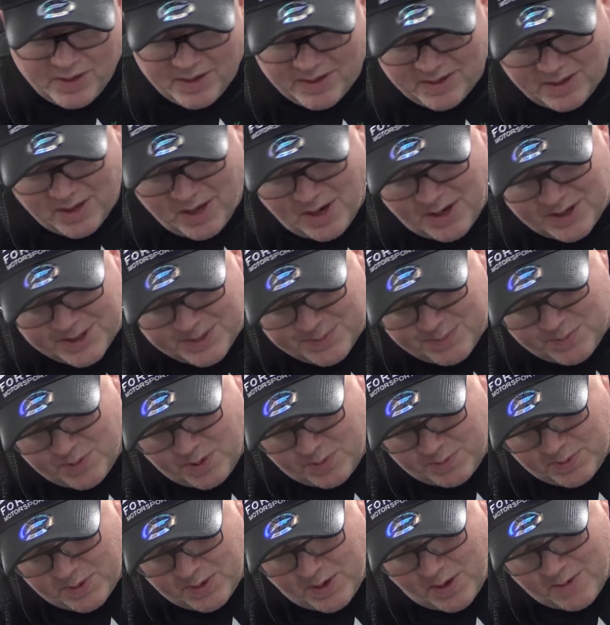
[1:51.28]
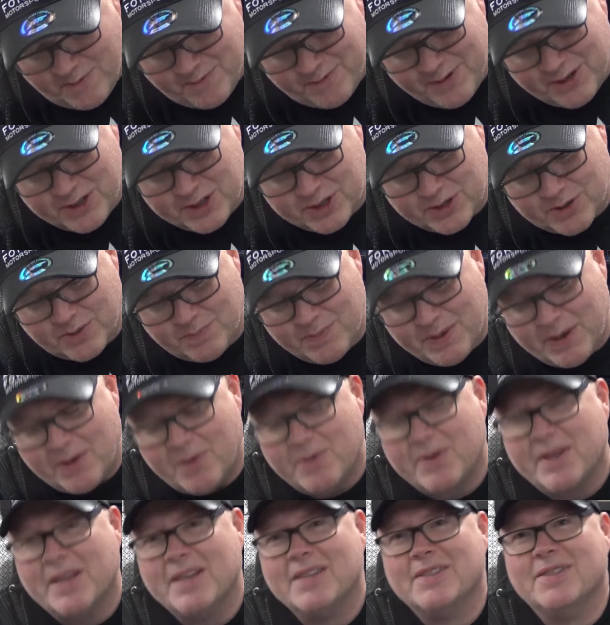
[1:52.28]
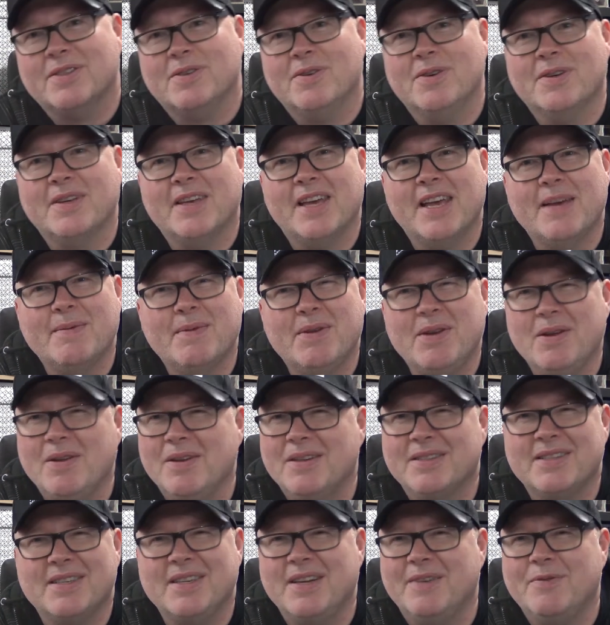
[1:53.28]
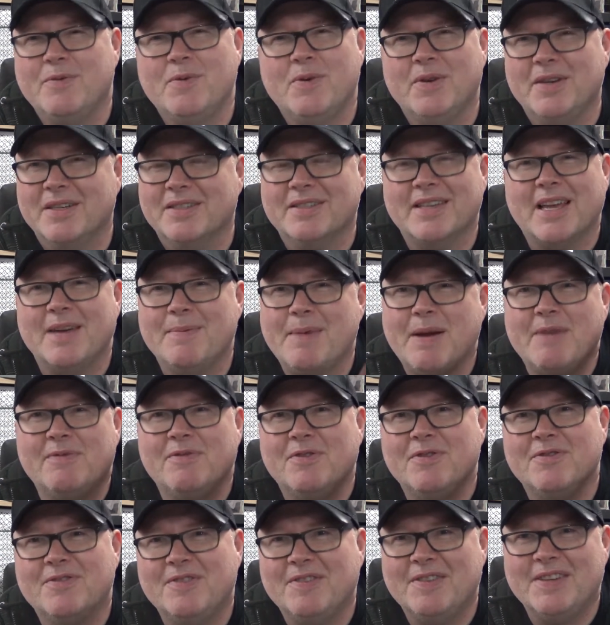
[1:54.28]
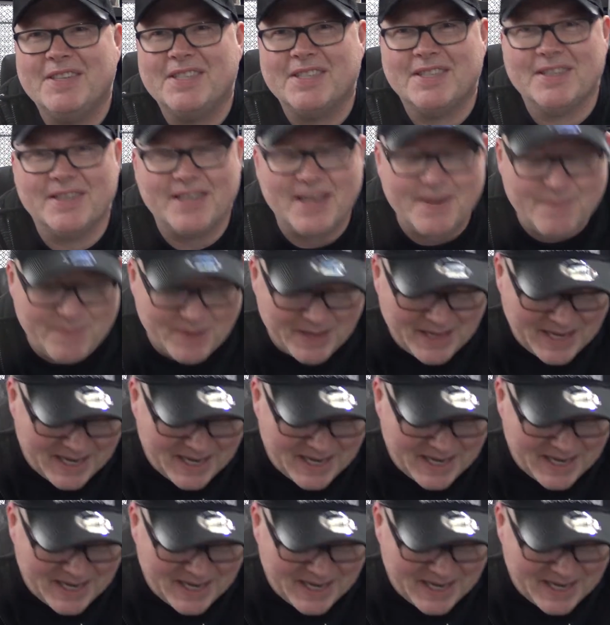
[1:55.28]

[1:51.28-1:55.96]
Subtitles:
last proper official Metal Gear Solid game, I know there's another one that's come out more recently, but it